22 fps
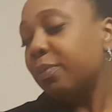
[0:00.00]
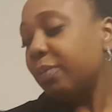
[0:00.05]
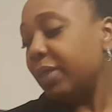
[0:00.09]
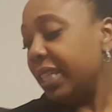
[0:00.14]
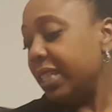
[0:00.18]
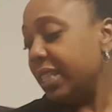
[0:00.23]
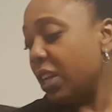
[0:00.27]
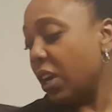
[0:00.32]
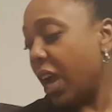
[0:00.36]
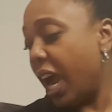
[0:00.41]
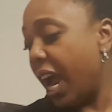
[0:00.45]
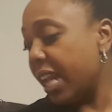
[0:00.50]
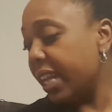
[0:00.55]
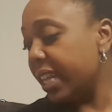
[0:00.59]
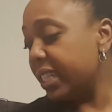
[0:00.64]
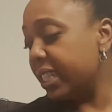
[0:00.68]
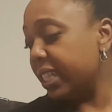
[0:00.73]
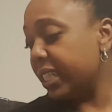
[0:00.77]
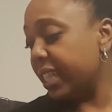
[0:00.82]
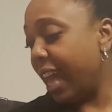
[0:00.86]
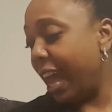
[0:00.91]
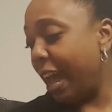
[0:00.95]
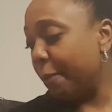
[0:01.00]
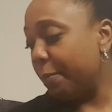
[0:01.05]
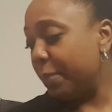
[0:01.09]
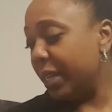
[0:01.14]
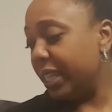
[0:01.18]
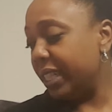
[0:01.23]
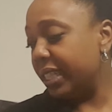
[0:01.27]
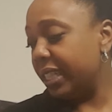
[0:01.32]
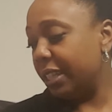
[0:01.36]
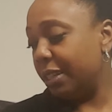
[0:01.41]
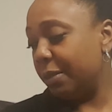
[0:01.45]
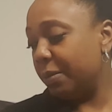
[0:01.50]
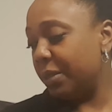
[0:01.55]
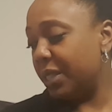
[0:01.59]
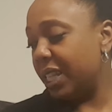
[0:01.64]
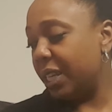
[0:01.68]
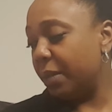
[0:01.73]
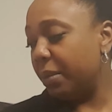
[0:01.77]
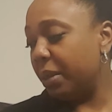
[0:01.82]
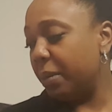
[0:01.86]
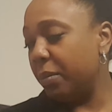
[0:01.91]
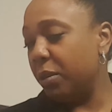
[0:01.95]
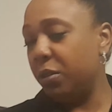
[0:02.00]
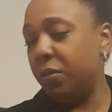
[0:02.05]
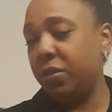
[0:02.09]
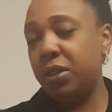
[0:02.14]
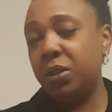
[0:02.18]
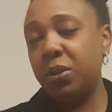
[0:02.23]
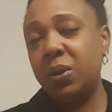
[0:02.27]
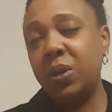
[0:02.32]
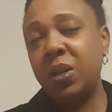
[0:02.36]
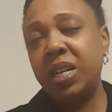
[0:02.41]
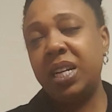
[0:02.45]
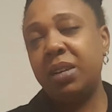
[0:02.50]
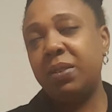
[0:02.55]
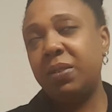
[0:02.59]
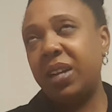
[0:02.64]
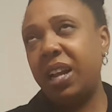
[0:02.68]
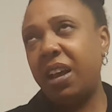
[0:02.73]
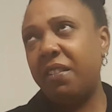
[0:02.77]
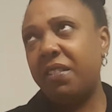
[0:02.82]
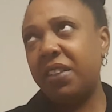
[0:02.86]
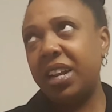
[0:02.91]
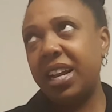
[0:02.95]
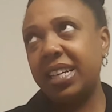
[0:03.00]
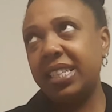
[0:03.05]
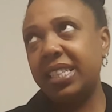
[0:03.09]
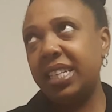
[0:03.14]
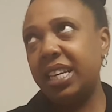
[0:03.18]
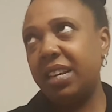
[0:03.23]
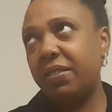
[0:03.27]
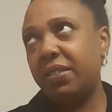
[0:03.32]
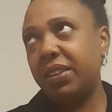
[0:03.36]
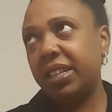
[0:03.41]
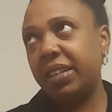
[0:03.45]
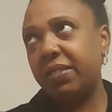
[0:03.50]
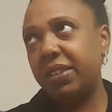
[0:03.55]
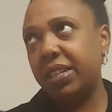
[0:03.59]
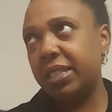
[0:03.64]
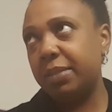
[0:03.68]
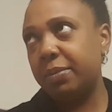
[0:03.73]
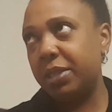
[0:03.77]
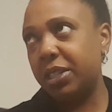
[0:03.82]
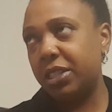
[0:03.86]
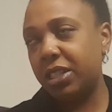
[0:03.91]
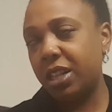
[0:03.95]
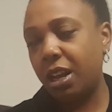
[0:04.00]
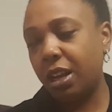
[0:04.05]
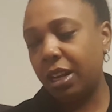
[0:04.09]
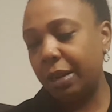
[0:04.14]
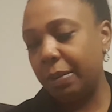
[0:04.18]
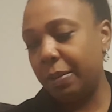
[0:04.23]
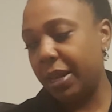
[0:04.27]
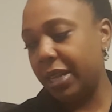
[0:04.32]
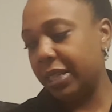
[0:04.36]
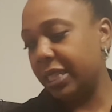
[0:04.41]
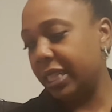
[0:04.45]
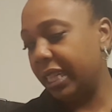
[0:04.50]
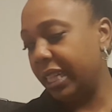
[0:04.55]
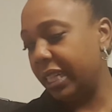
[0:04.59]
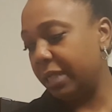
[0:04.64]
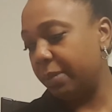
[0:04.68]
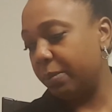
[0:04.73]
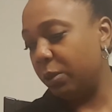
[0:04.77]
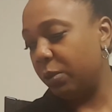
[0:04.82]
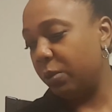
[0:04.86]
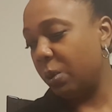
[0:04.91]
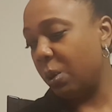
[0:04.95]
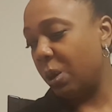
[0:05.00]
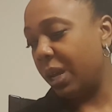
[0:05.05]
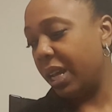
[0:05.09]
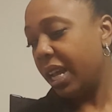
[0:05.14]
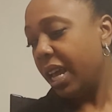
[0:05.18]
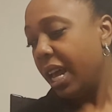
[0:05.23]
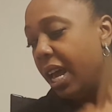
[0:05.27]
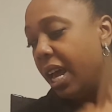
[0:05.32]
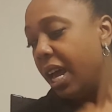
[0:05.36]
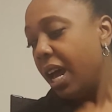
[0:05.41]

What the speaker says: So Kyla's just happy to be moving on or whatever. That scene really wasn't much talking about, so let's move on.